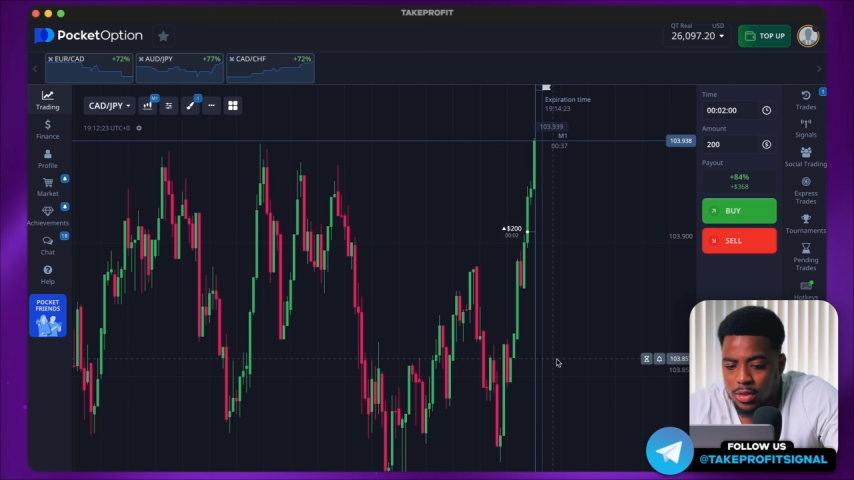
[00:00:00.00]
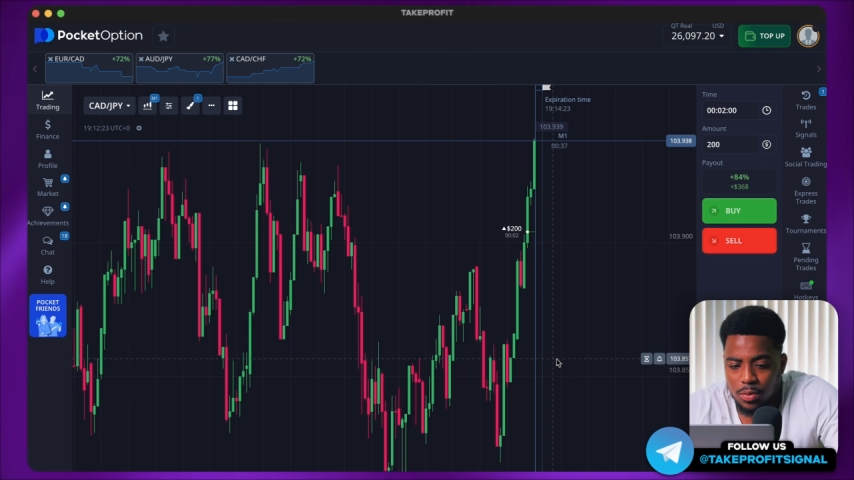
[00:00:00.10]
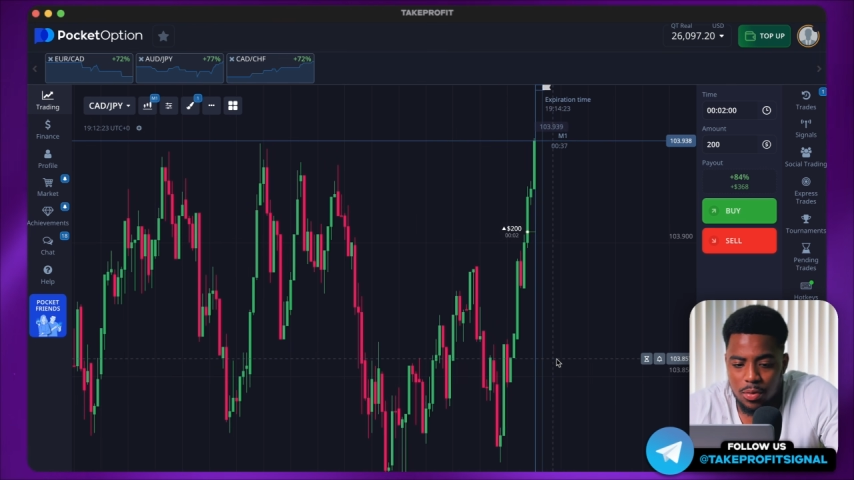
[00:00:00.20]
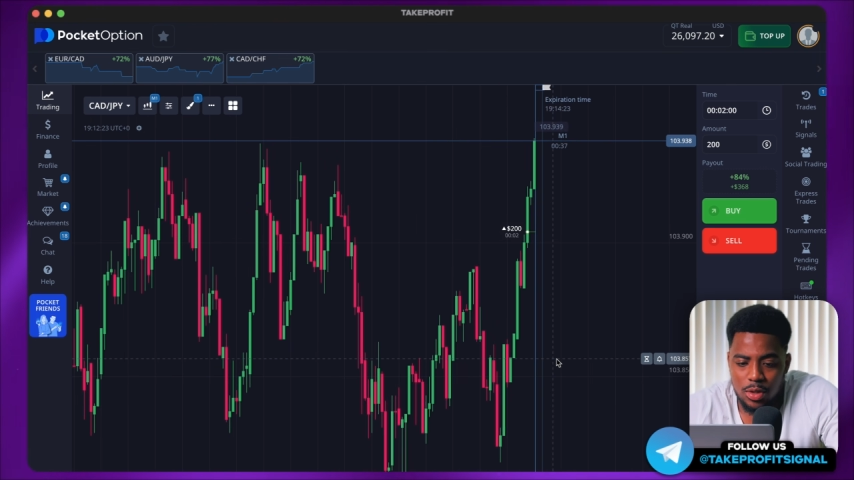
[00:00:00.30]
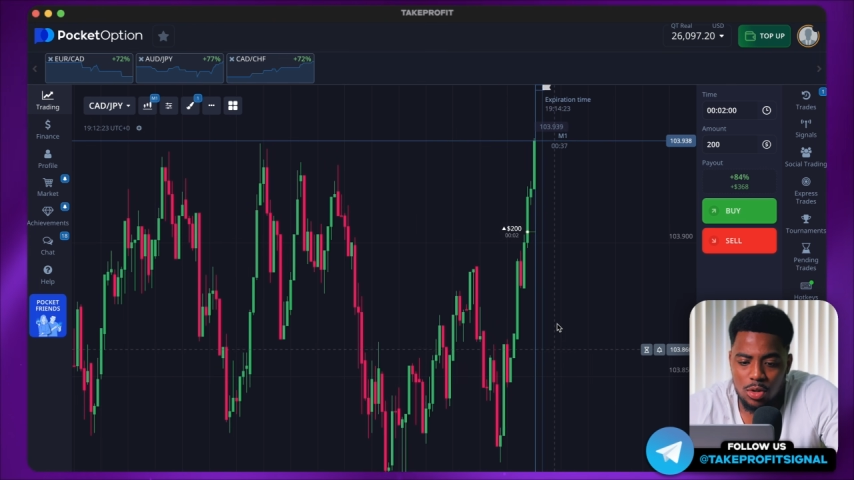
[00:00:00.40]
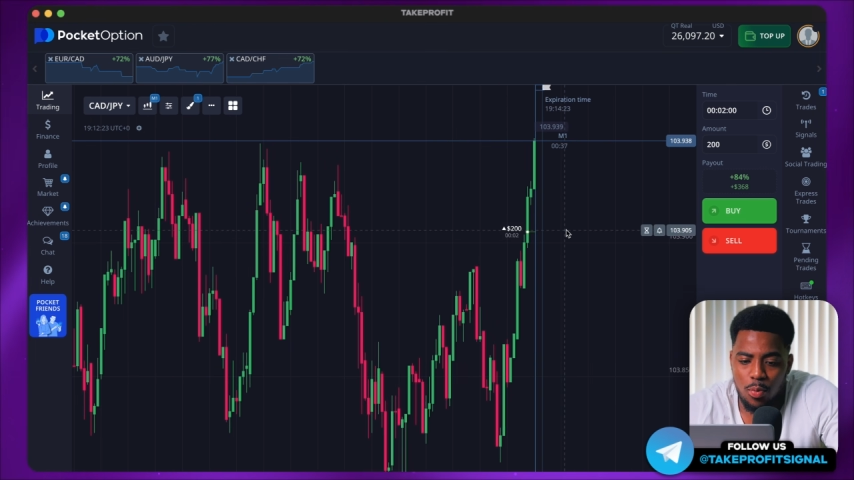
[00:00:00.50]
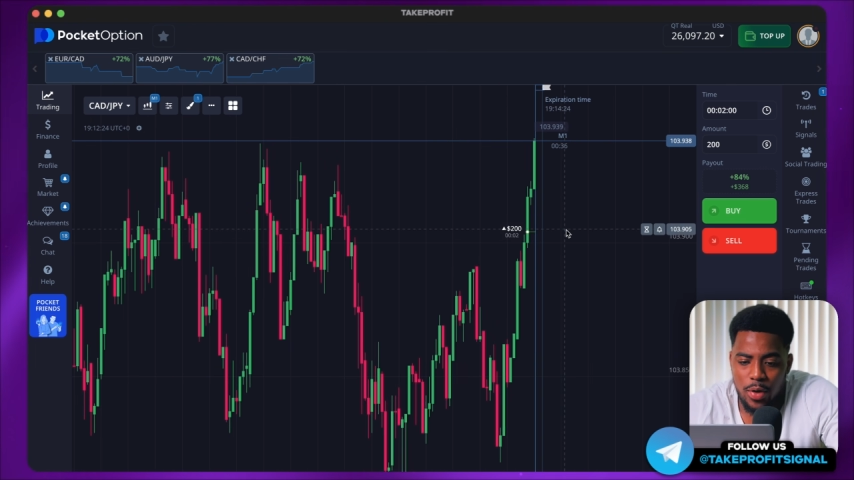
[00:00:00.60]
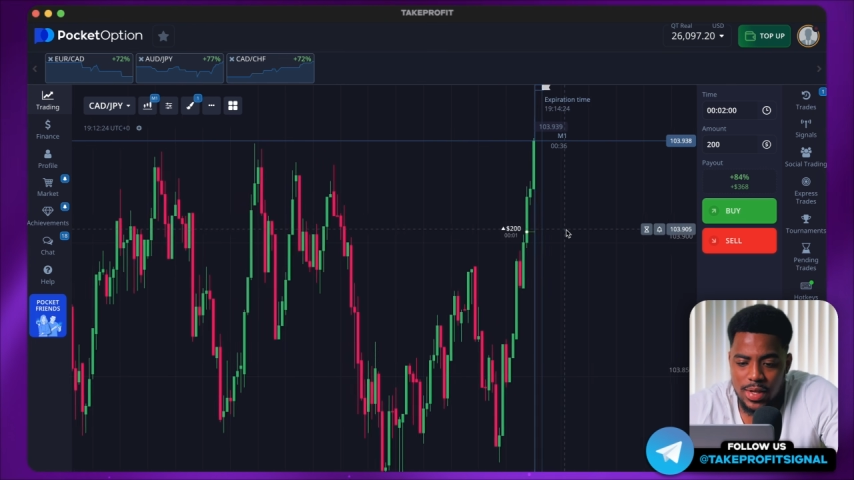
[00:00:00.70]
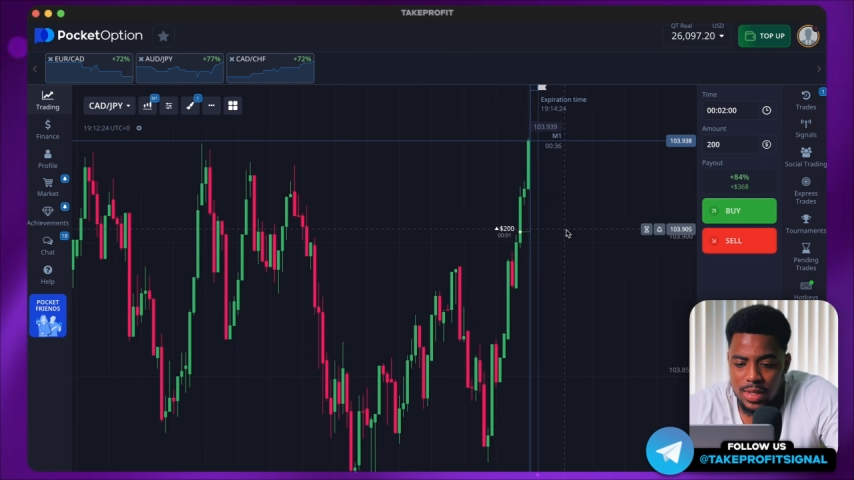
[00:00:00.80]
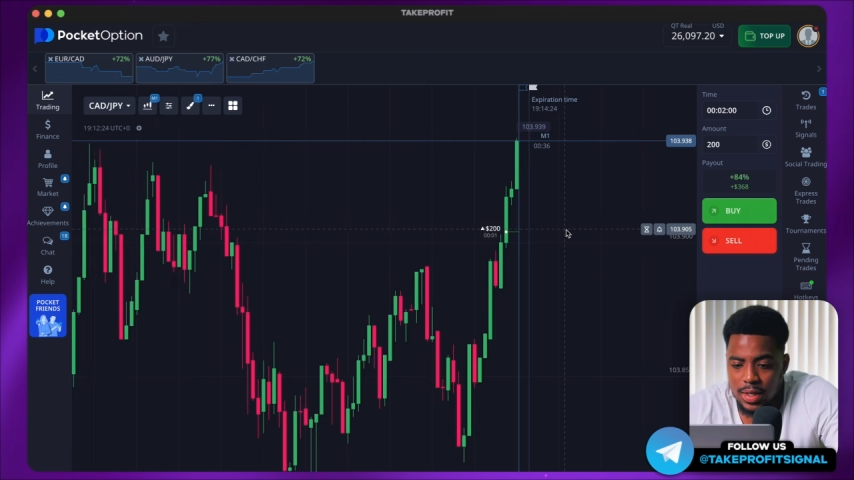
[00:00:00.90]
we were
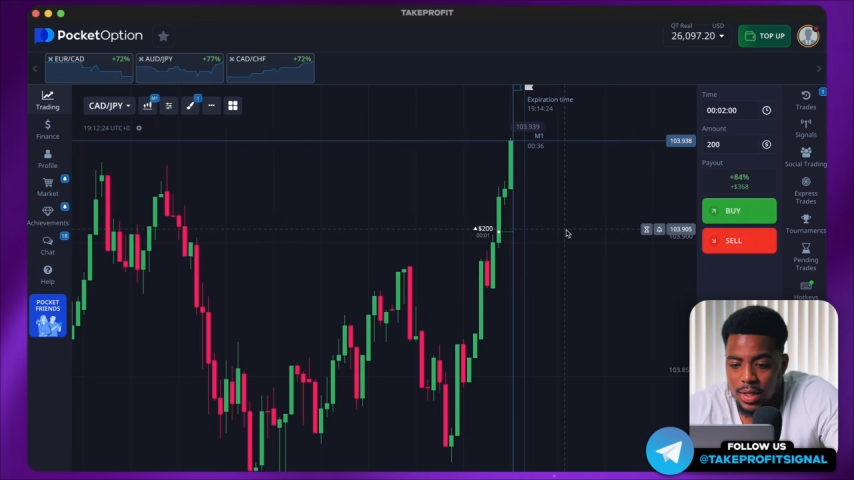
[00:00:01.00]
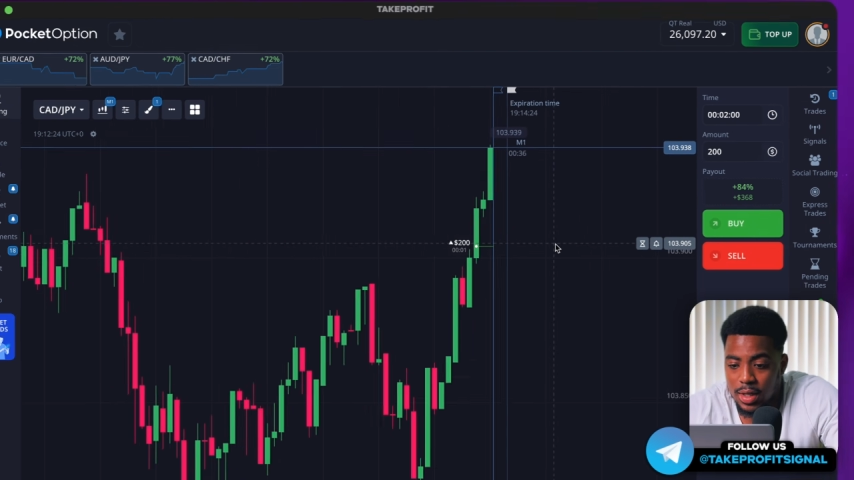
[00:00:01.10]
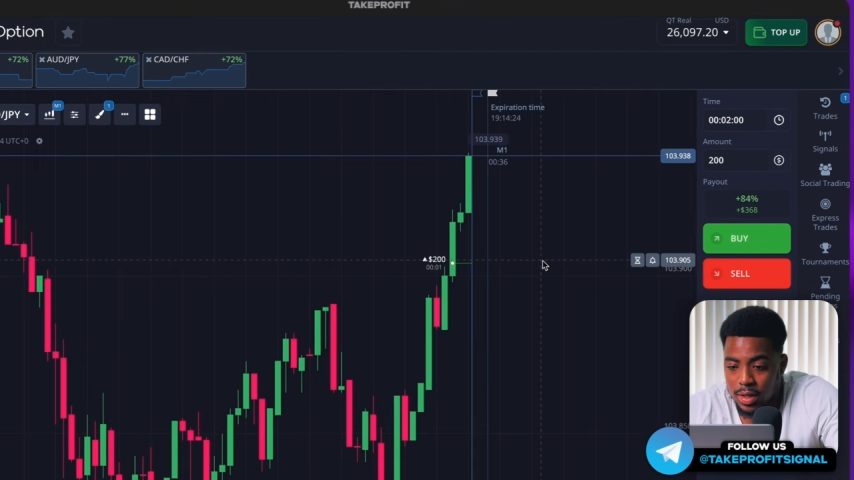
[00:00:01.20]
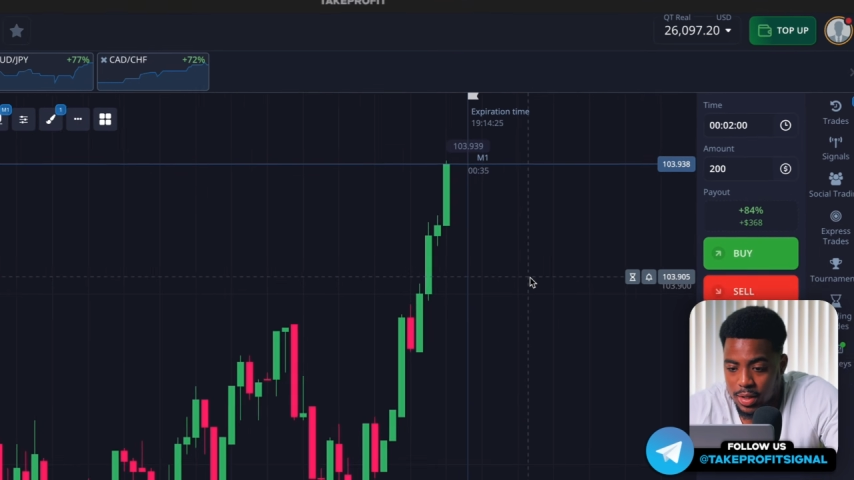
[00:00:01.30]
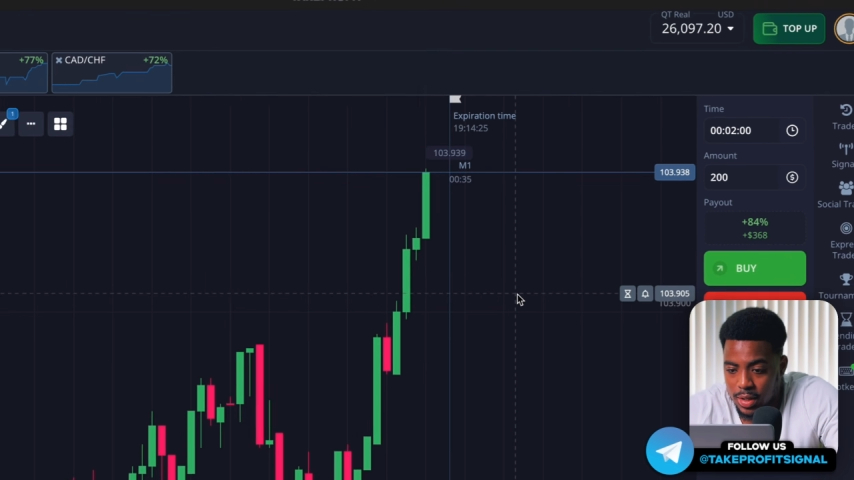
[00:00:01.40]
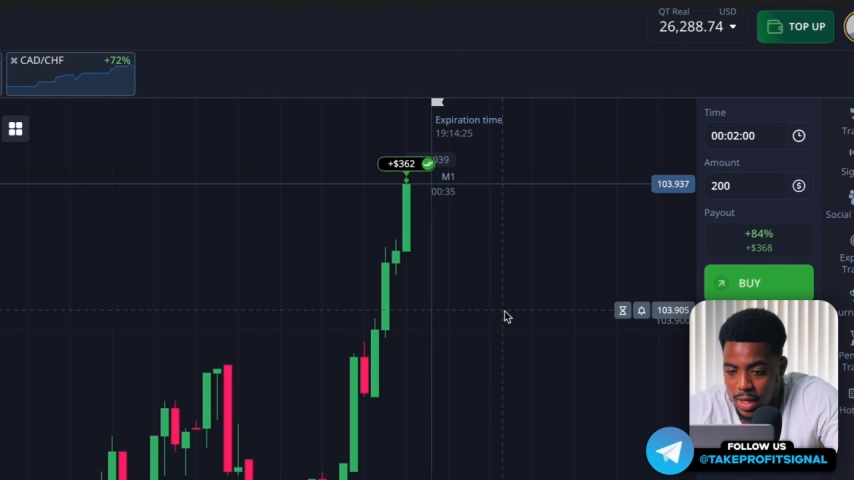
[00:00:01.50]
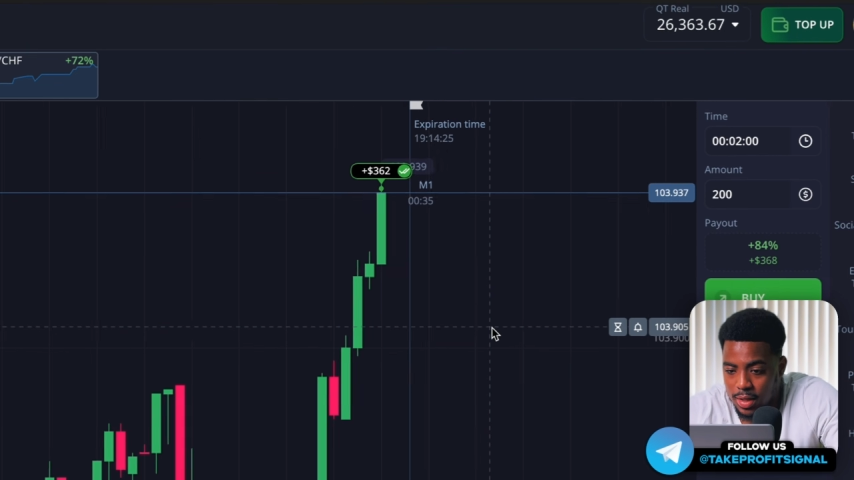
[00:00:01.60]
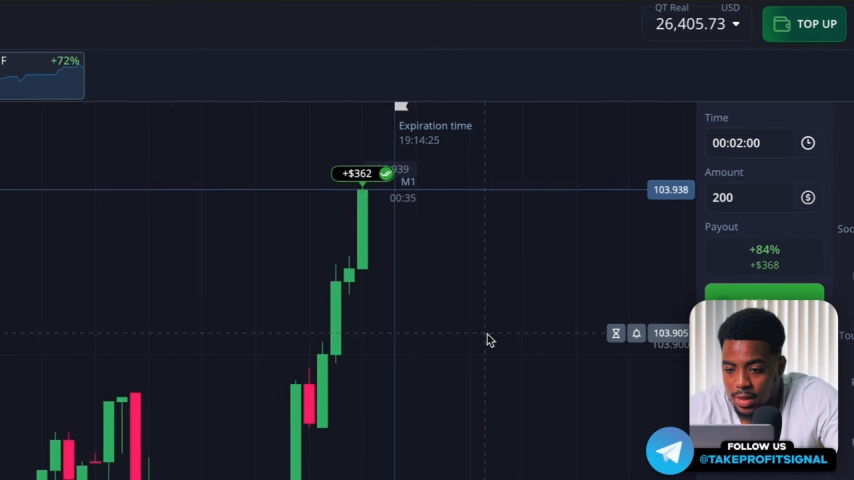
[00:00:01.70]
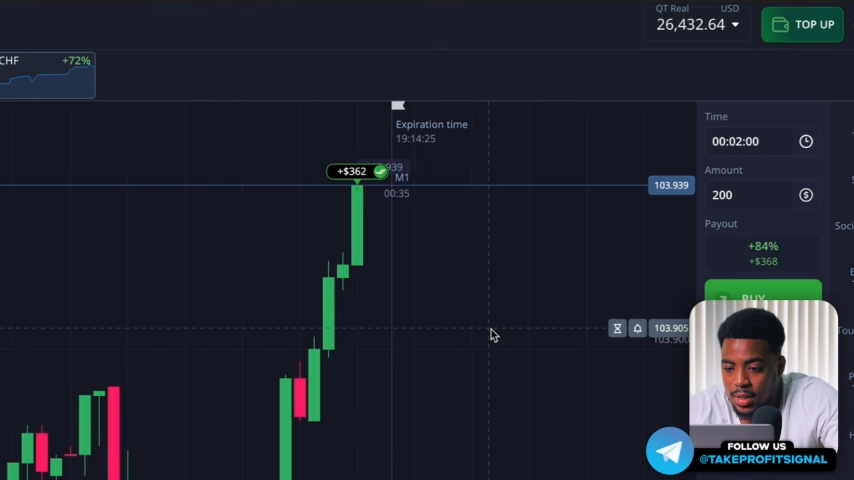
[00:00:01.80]
surprisingly lucky that